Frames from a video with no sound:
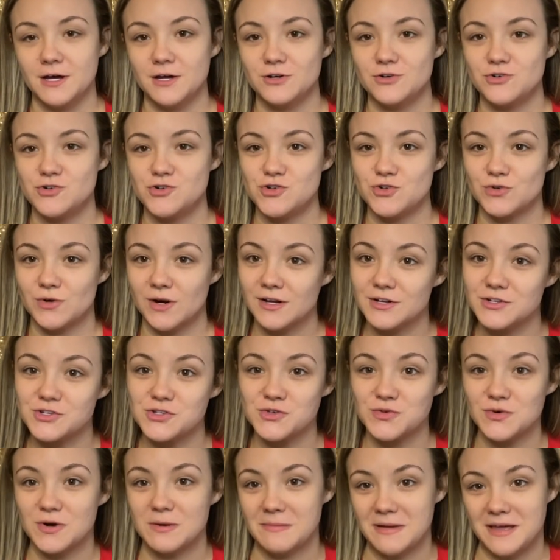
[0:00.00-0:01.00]

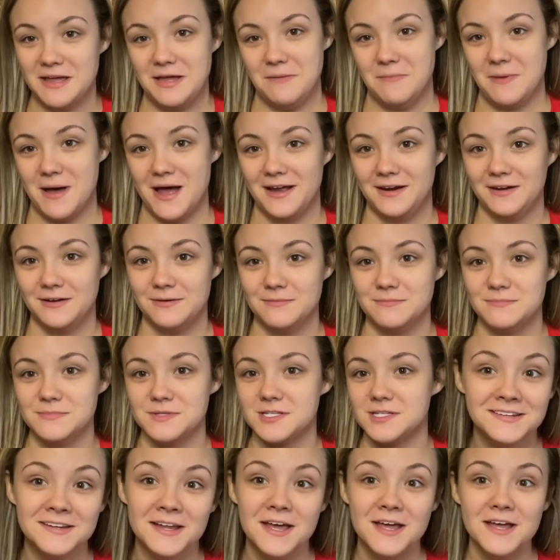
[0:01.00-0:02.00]
drugstore makeup
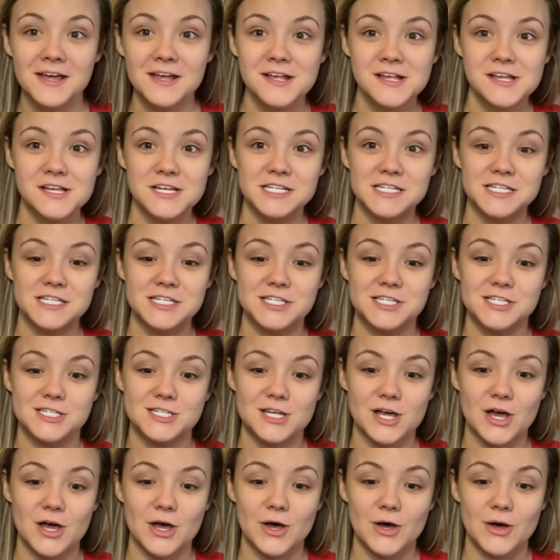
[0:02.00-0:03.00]
items.
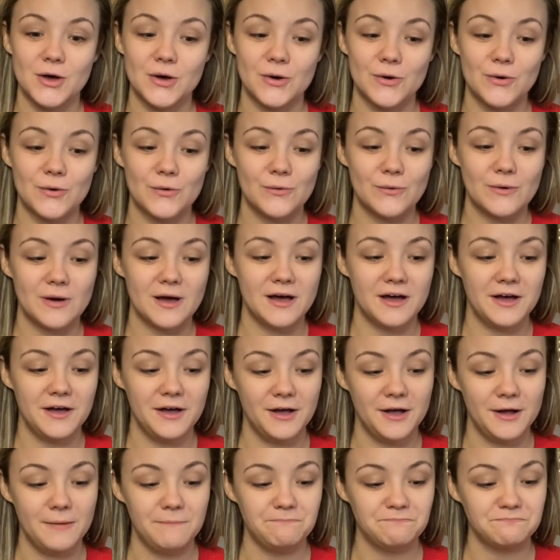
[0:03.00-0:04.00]
So
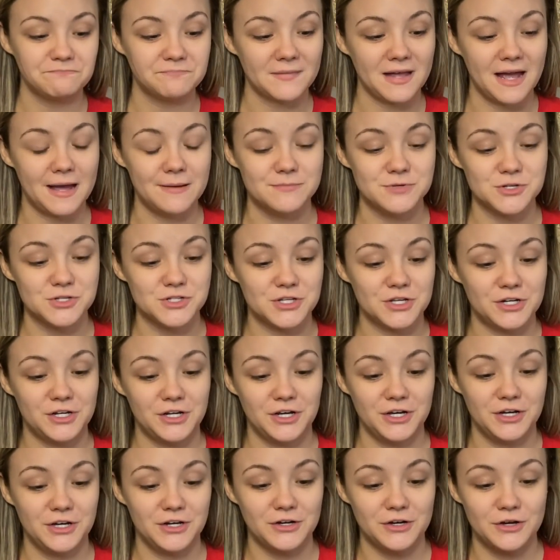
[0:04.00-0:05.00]
I'm just
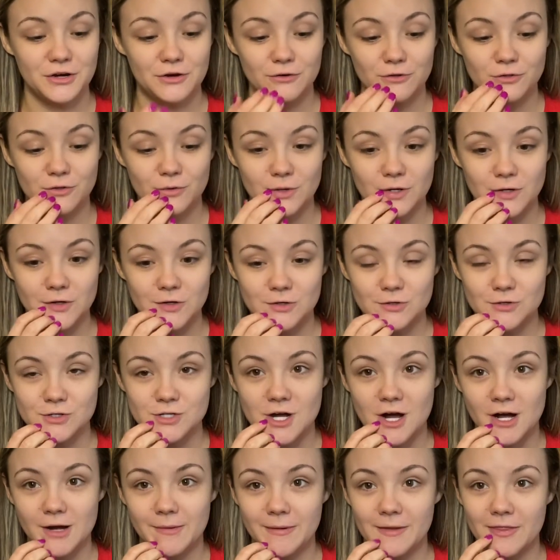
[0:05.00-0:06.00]
gonna go through,
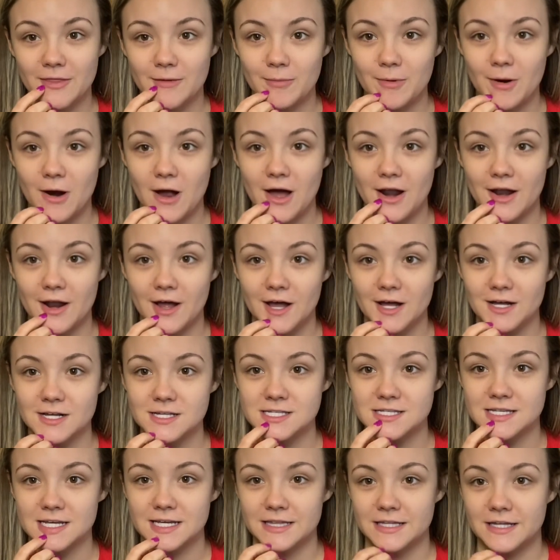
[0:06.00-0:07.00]
talk about the products,
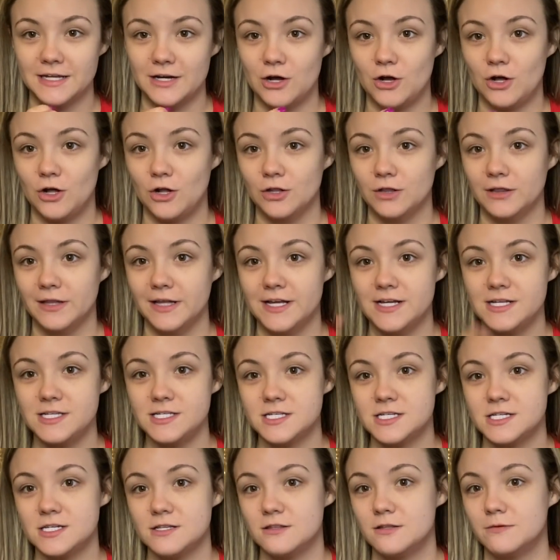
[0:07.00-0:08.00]
and then I'll
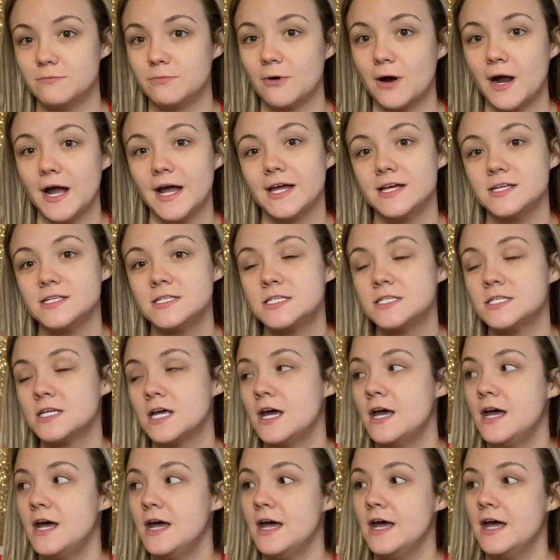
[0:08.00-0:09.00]
list the price
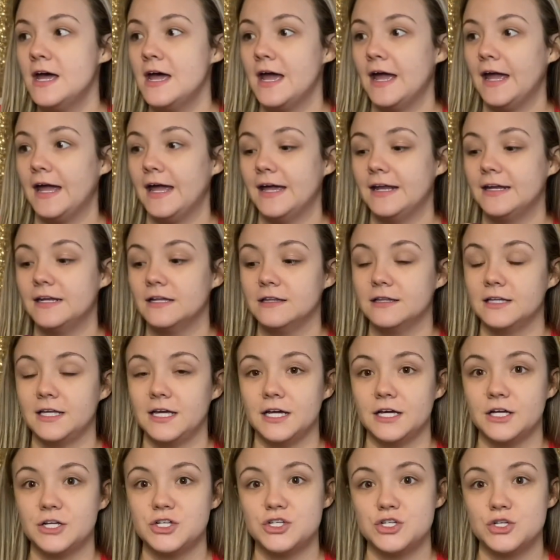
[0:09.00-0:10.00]
and a
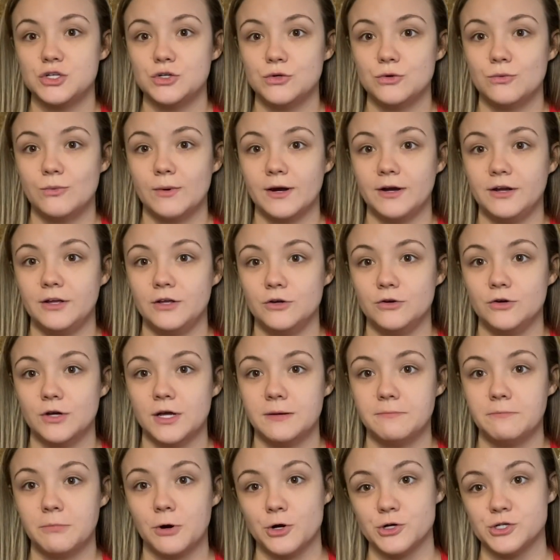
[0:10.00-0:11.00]
link to where you
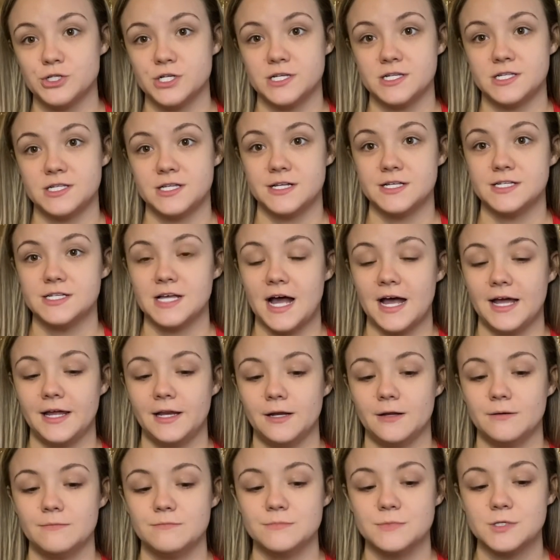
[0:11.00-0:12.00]
can purchase these
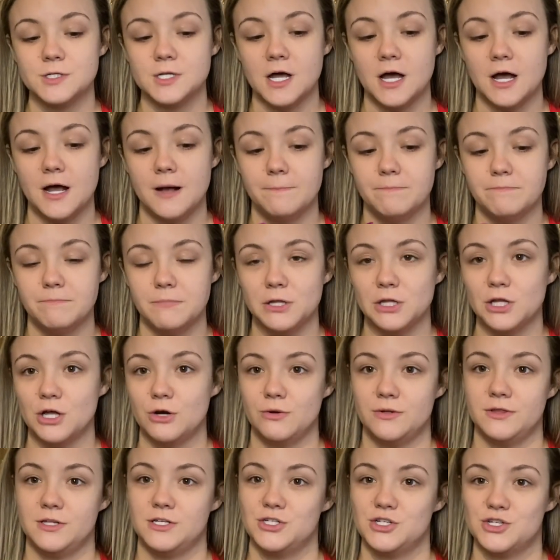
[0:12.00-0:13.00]
items below
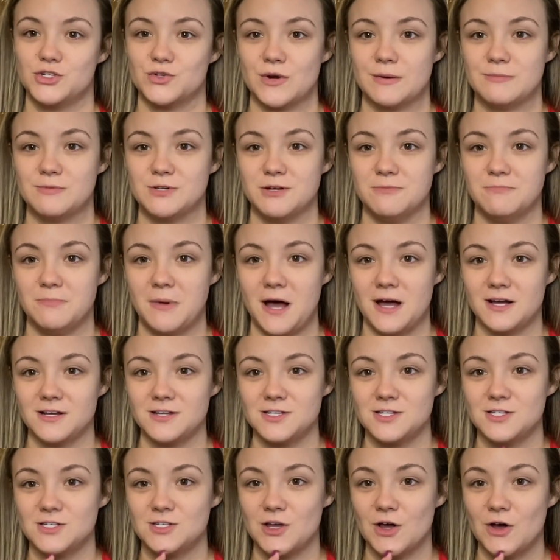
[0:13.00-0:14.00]
in the description box.
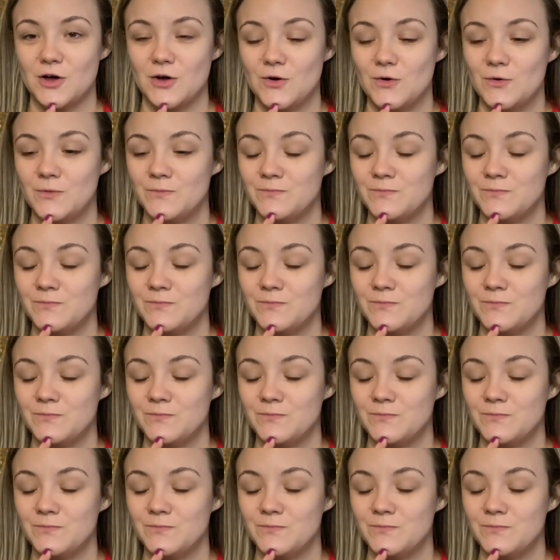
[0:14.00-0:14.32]
So